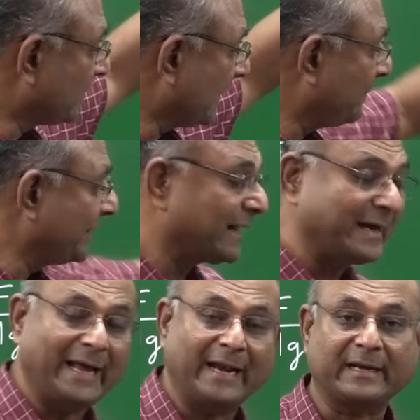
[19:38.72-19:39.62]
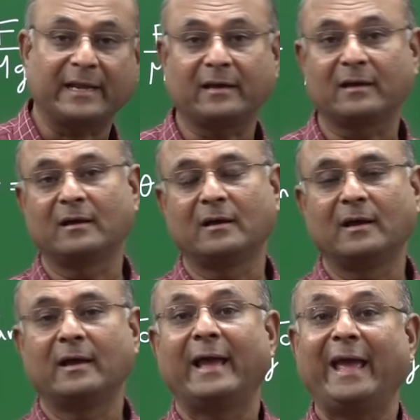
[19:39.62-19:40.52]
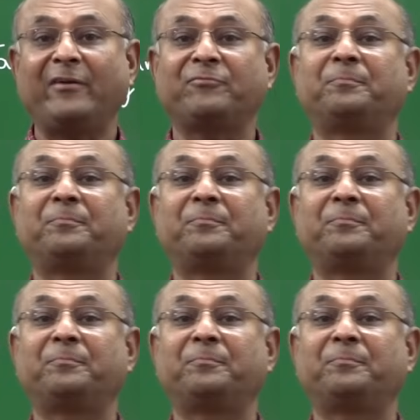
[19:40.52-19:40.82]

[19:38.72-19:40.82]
keep it in a dielectric? F